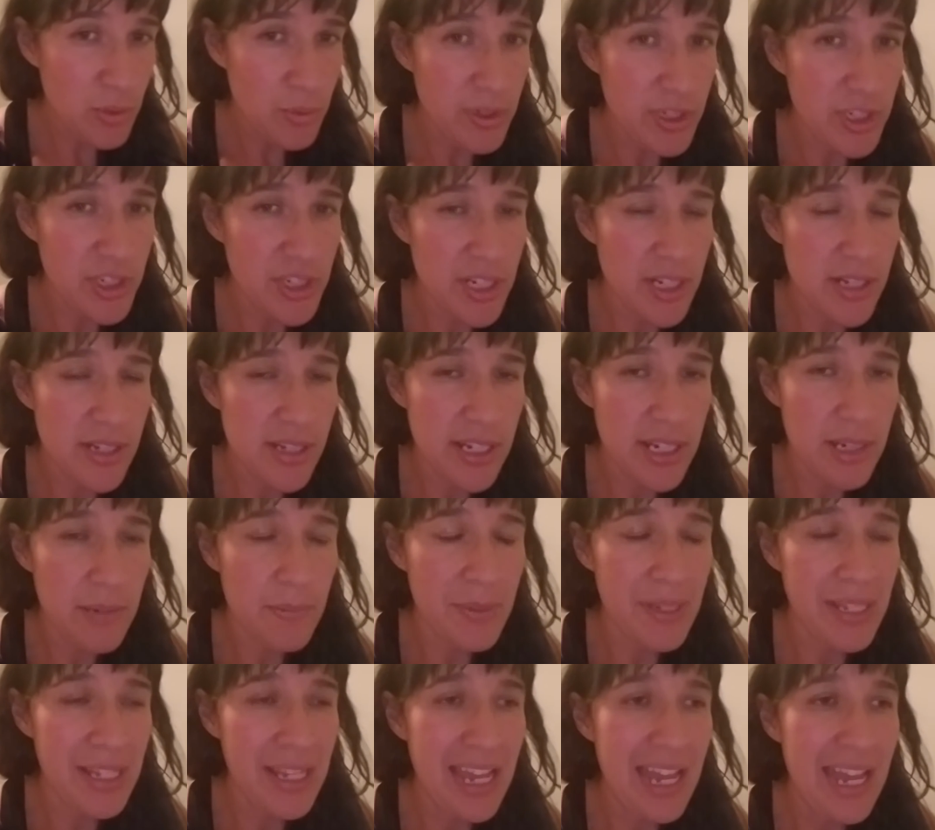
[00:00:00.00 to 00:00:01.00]
which is going to
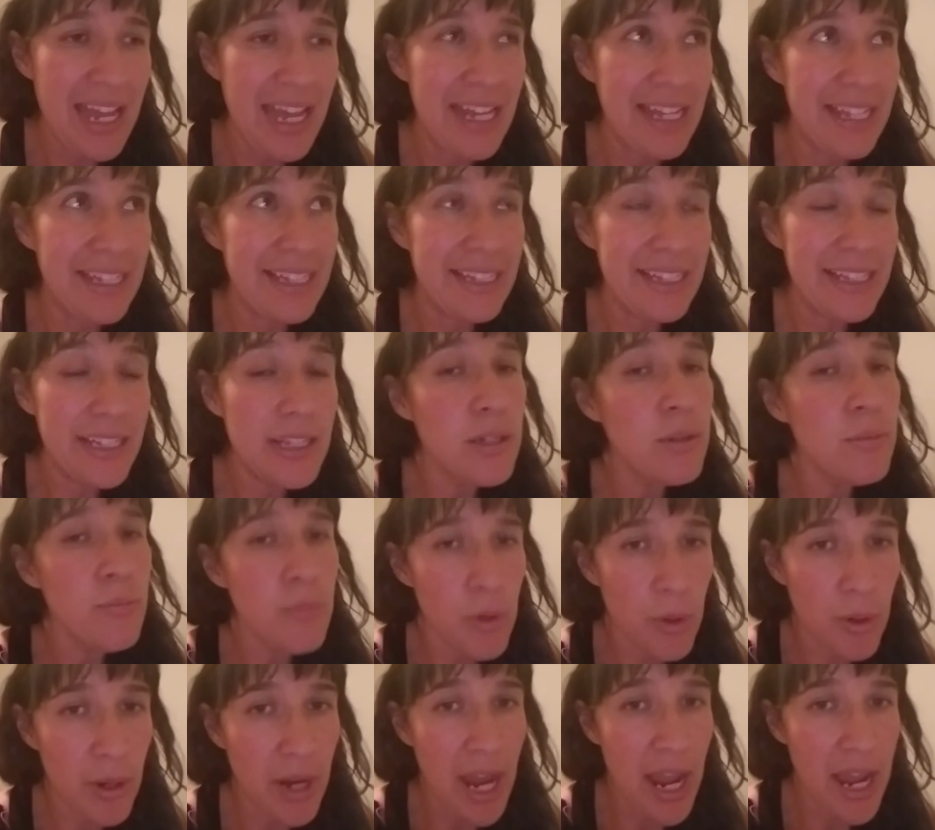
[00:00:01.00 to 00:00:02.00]
be a little
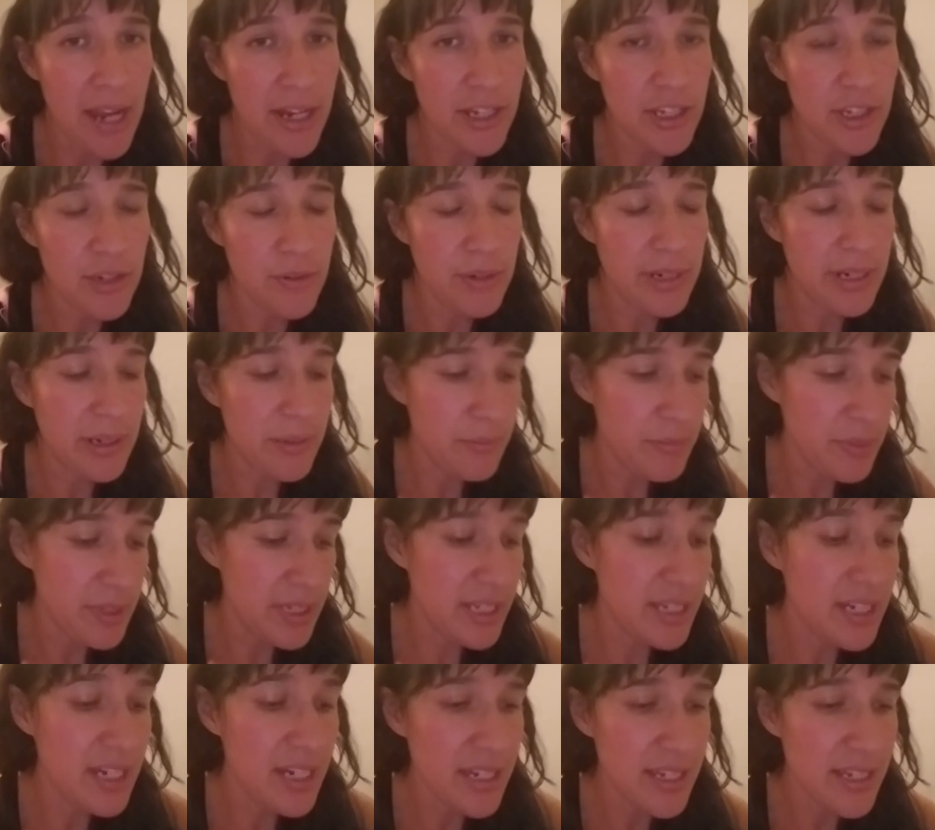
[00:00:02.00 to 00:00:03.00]
more accurate
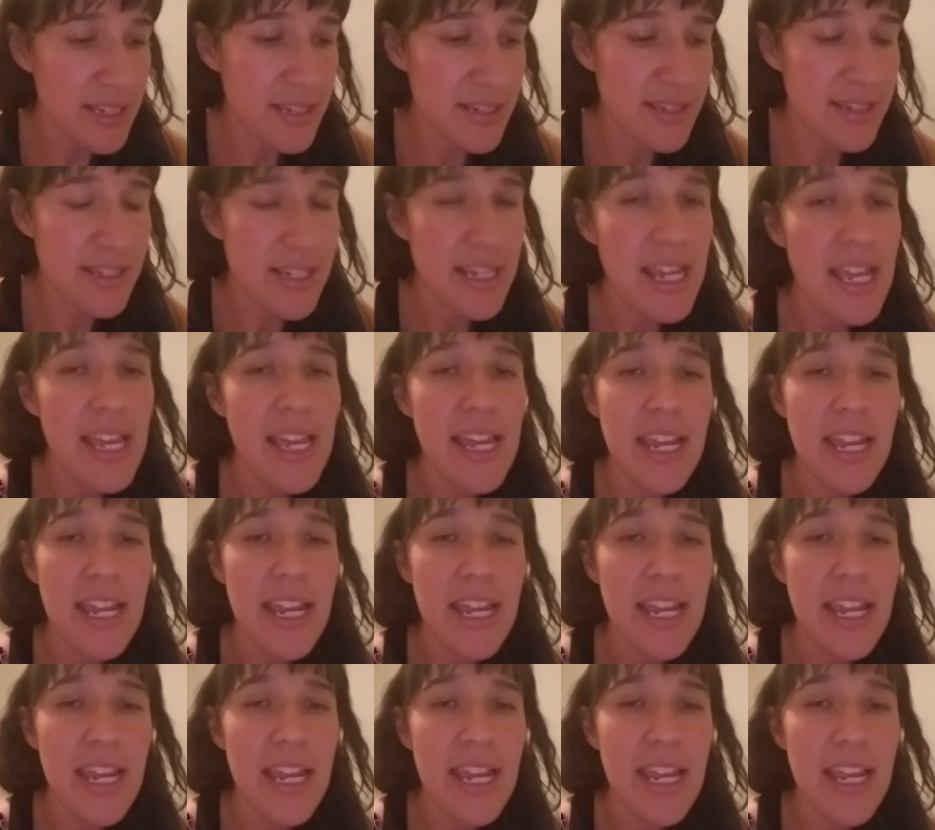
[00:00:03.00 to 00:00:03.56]
because